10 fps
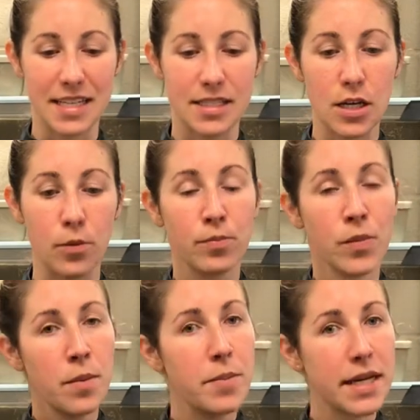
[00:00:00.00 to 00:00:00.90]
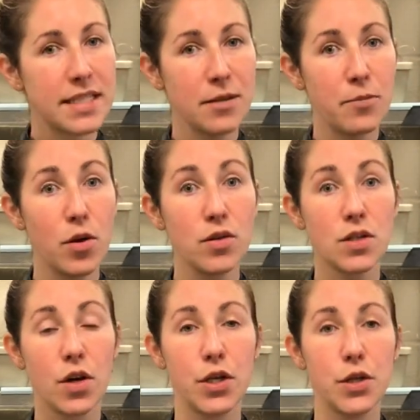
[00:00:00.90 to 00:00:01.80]
So mixing bowls
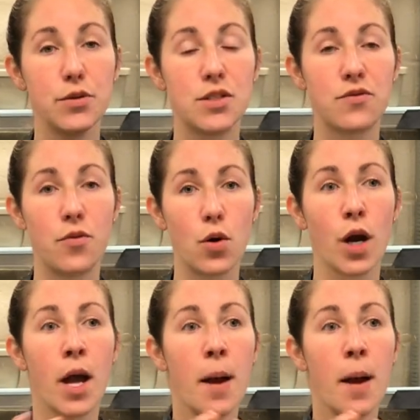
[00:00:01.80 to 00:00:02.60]
are used for